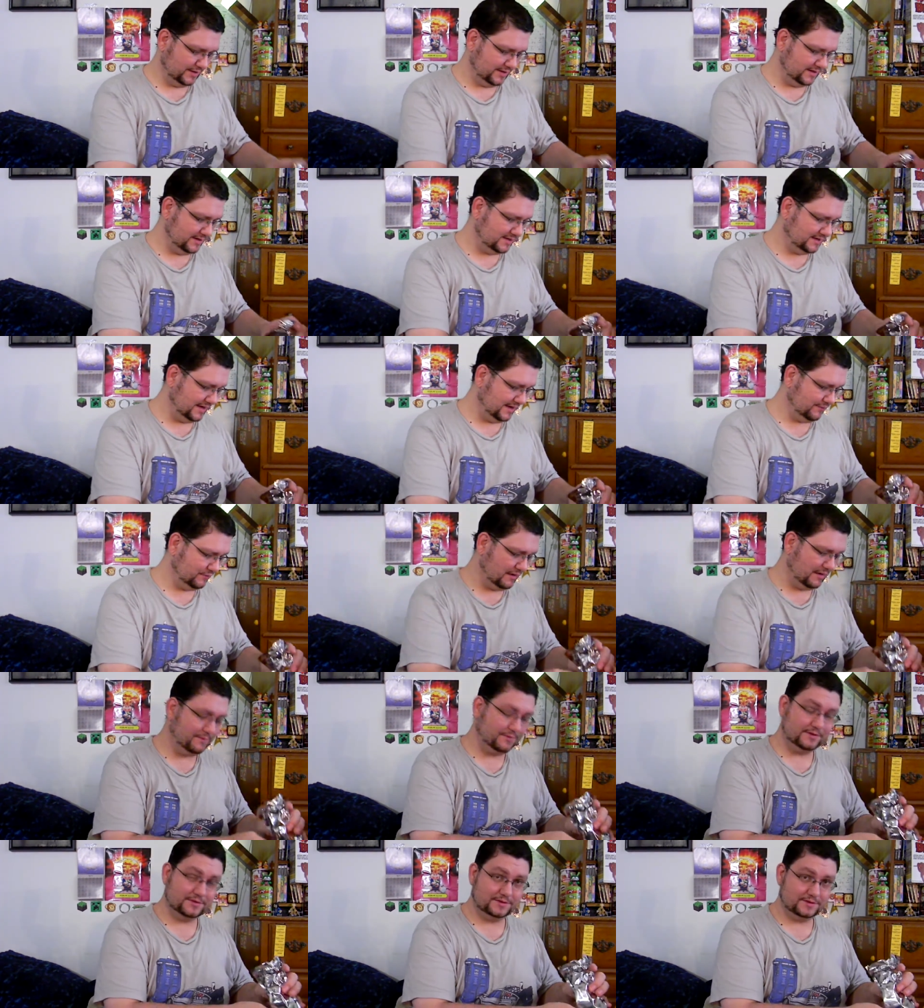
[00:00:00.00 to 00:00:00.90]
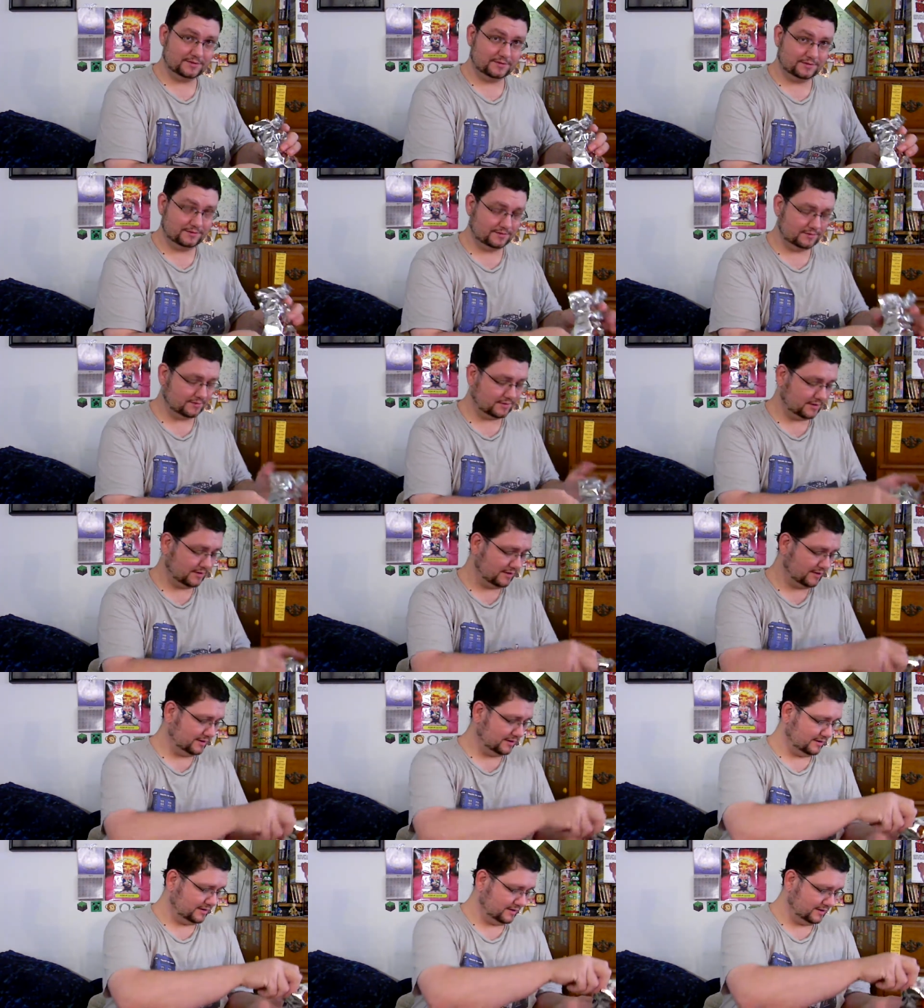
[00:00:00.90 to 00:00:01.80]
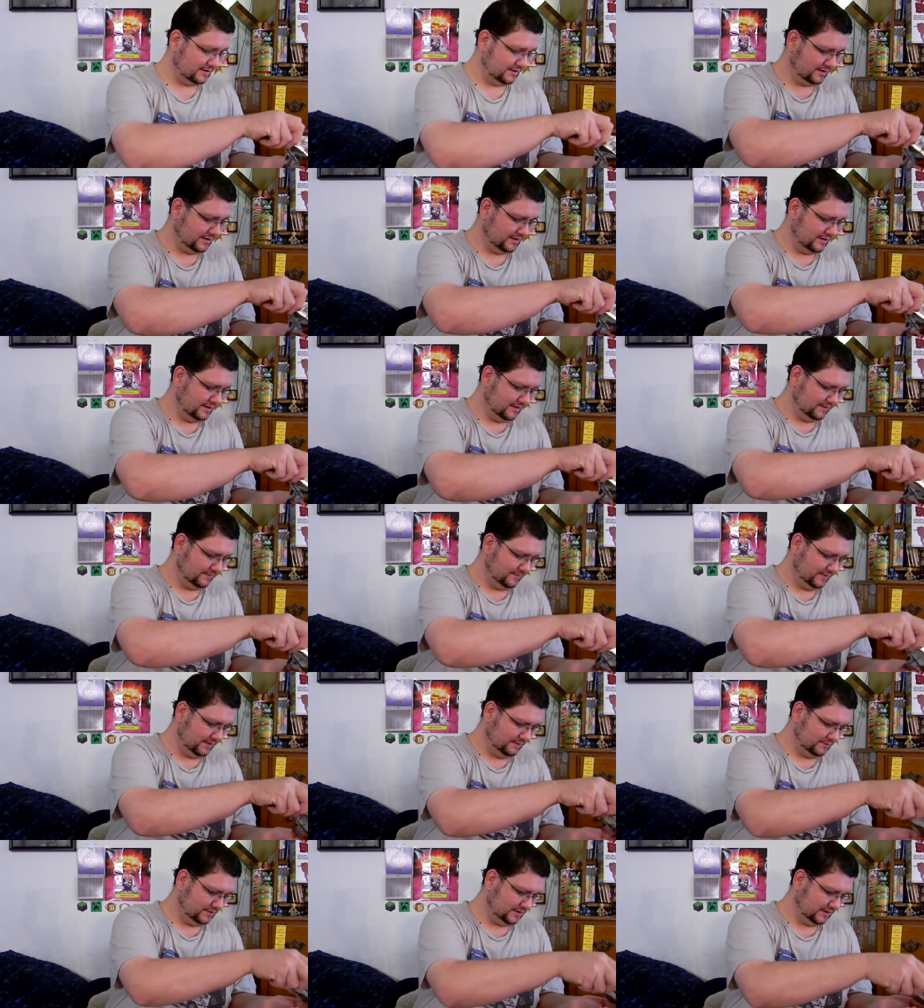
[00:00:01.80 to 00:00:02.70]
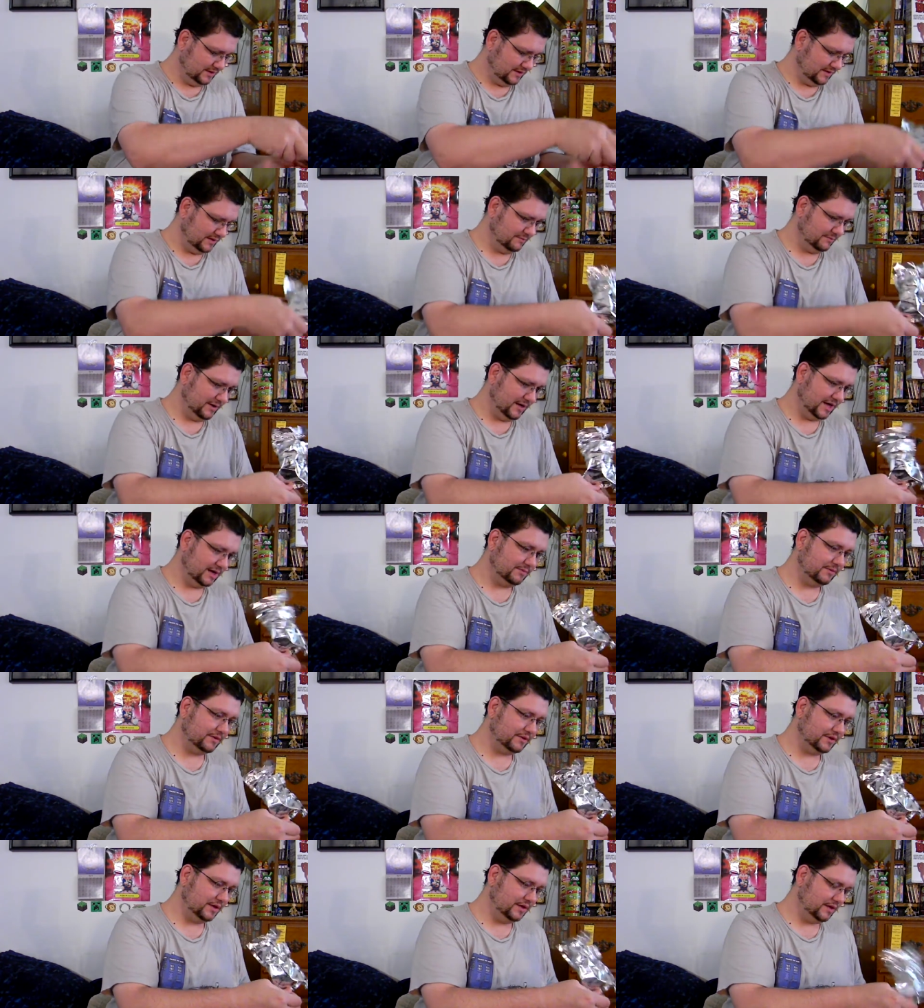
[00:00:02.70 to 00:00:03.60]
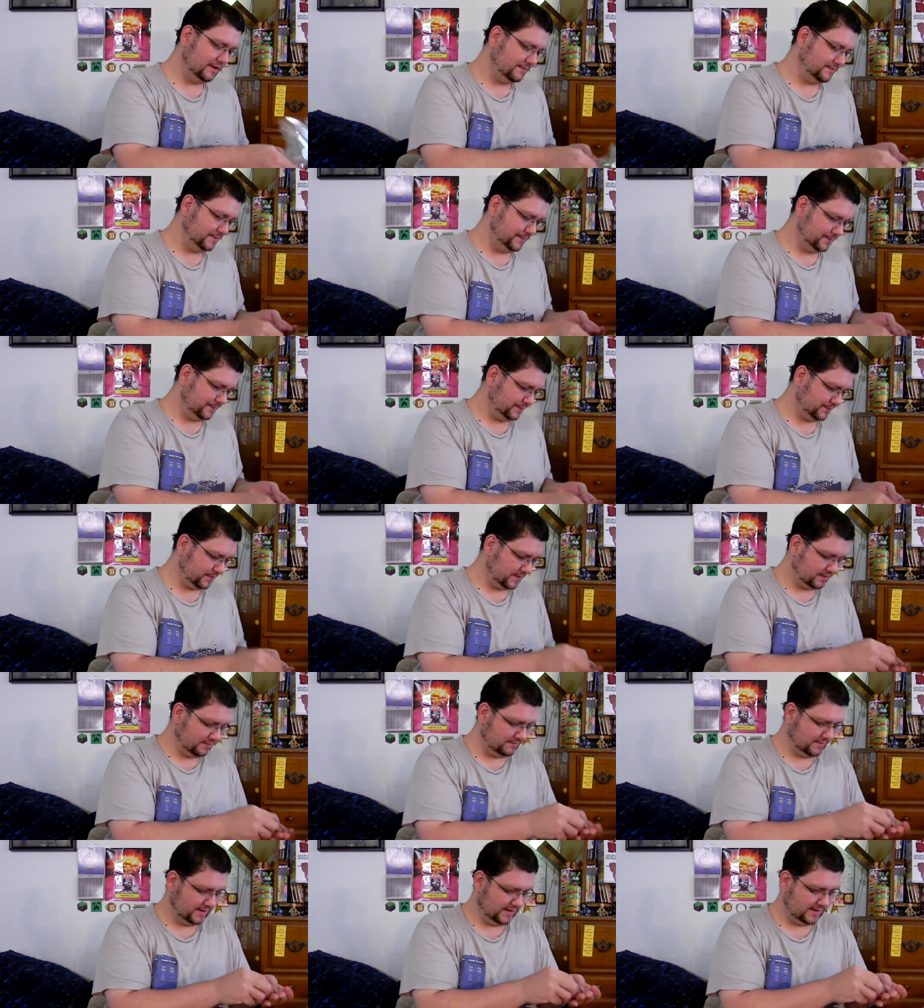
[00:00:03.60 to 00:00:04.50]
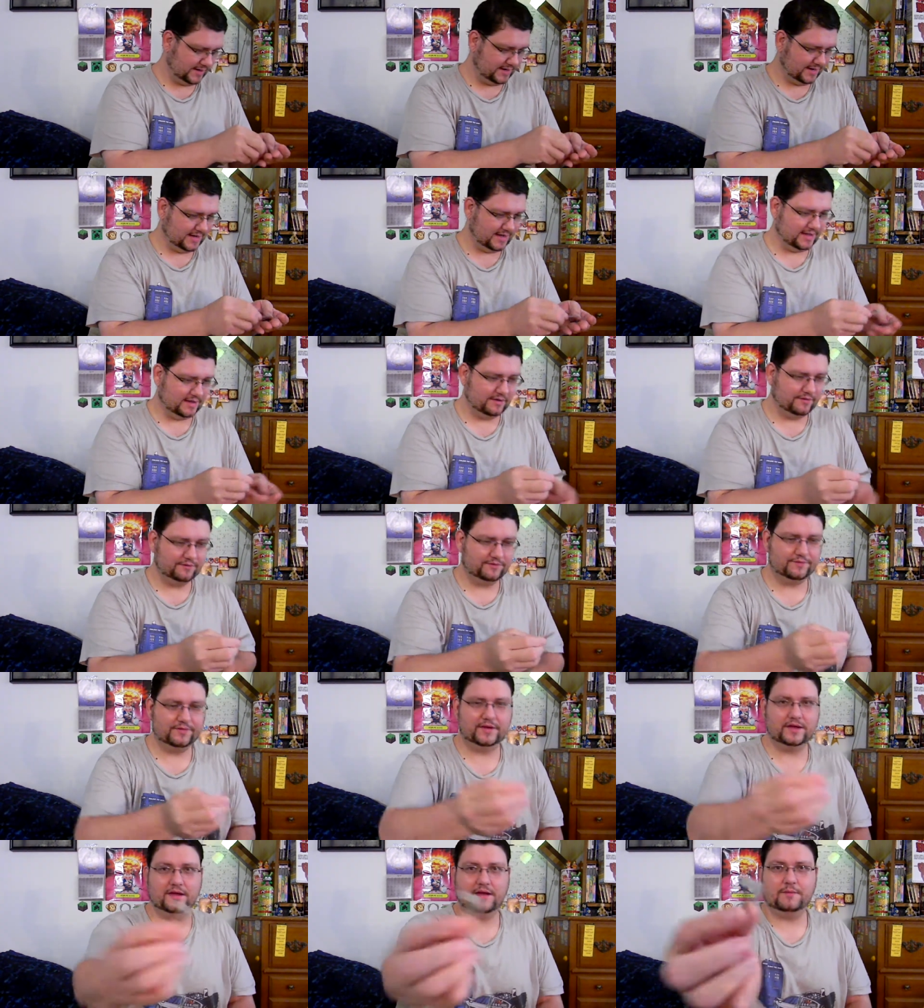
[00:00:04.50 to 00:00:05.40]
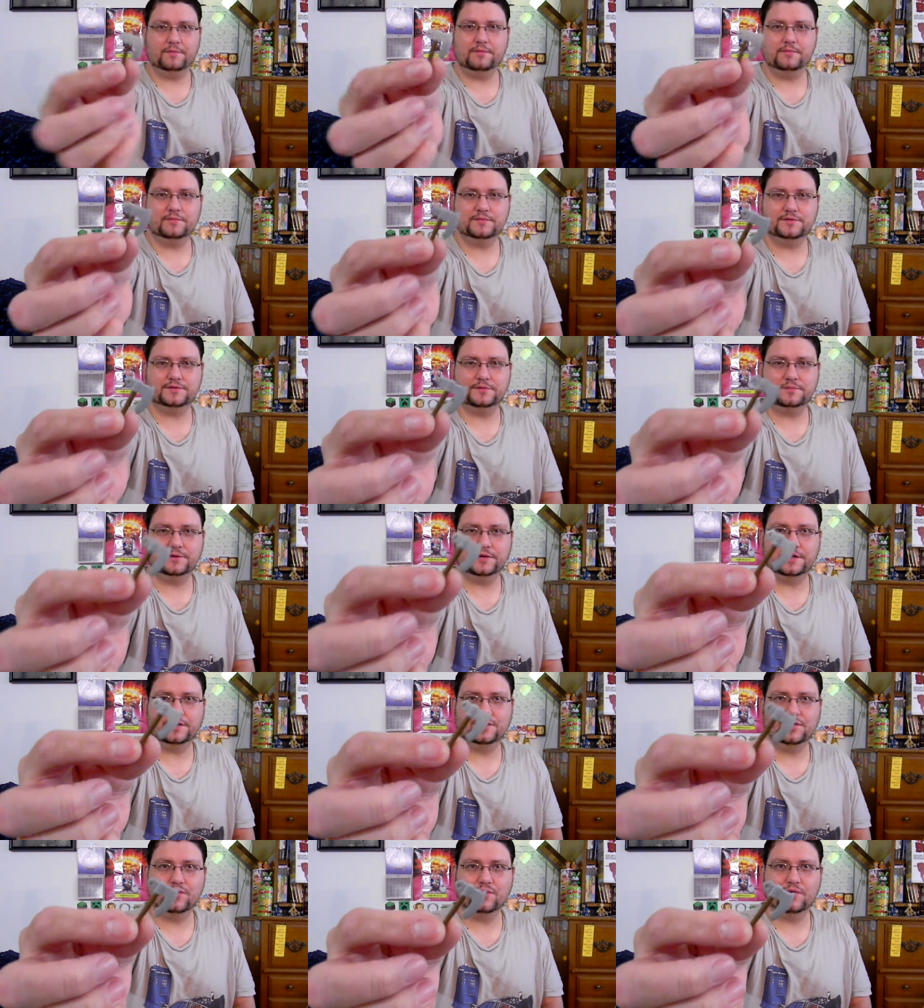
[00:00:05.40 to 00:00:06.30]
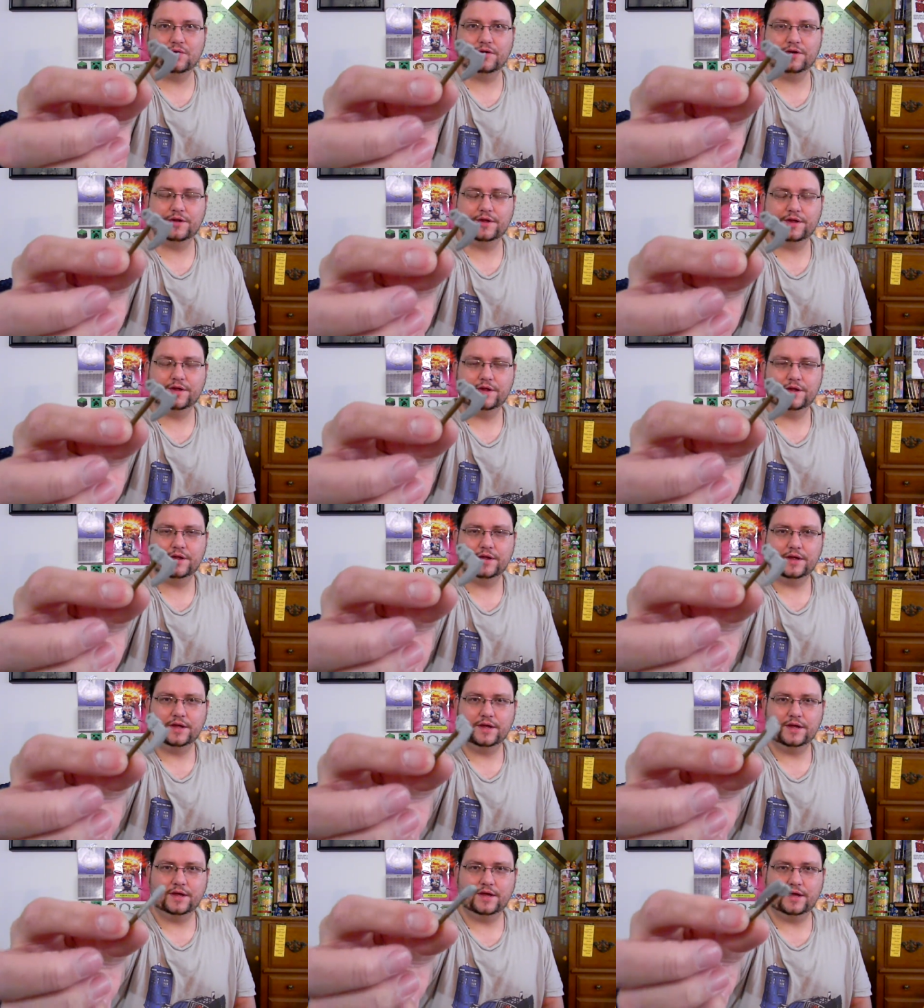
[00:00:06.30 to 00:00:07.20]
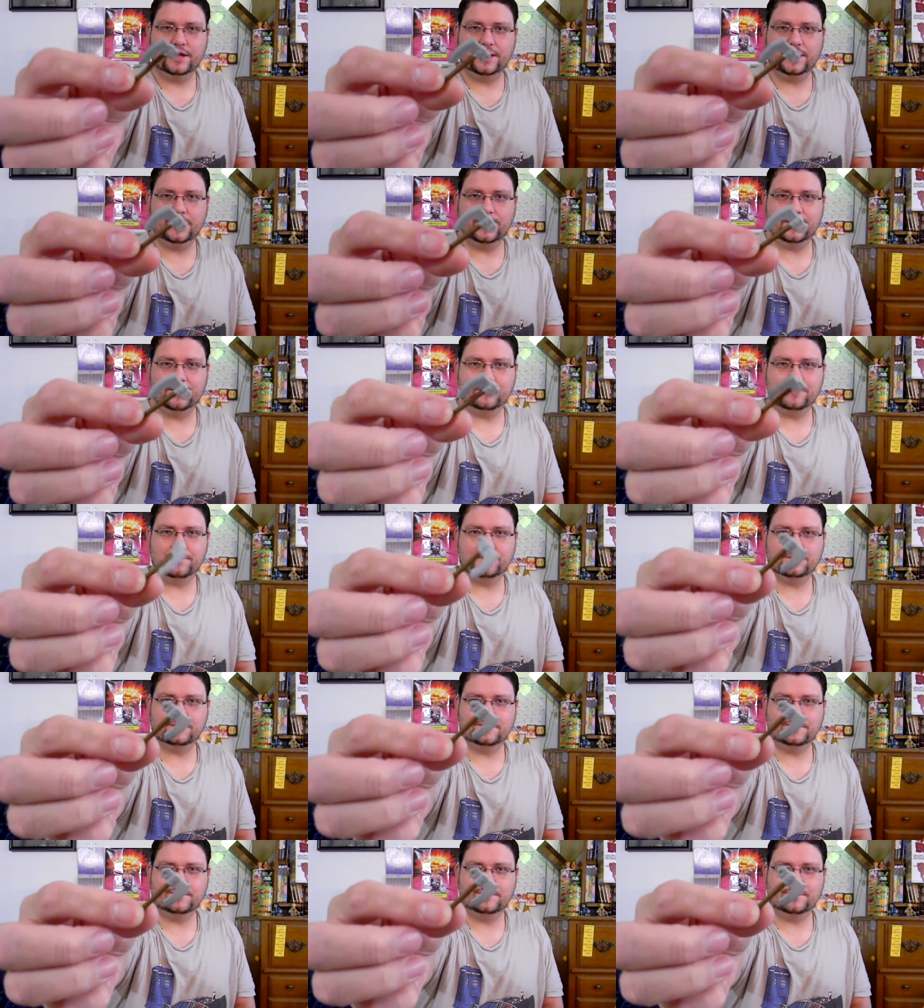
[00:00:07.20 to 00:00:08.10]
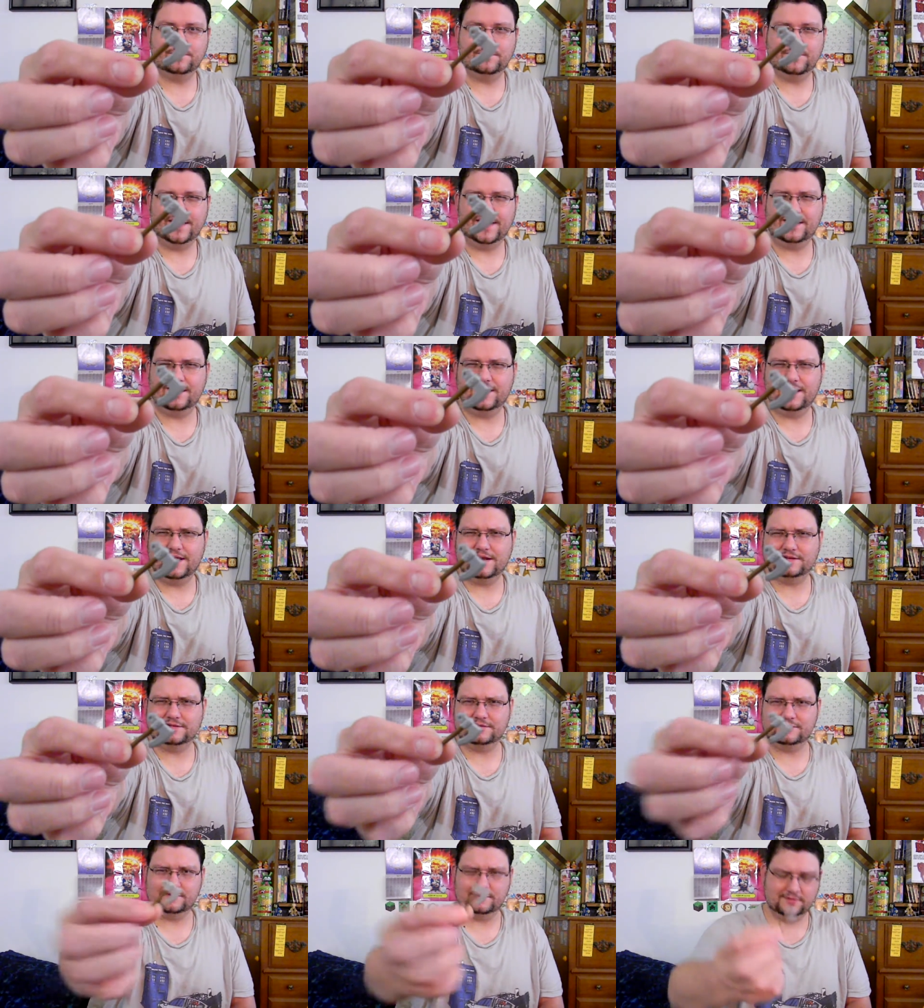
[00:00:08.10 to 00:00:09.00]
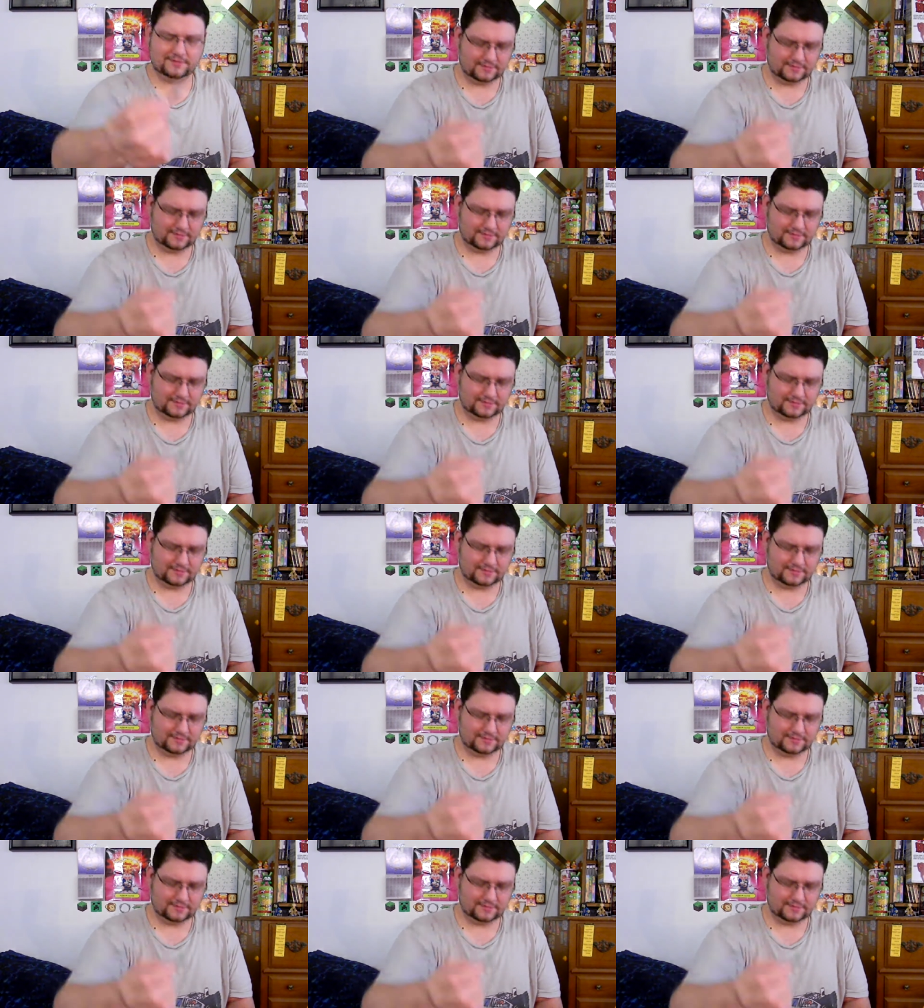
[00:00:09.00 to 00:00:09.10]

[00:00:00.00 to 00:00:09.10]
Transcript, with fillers: And it does have weapons. Uh, they were stuck in the bottom of the Mega have, uh, I'm assuming, a Nord um, battle axe.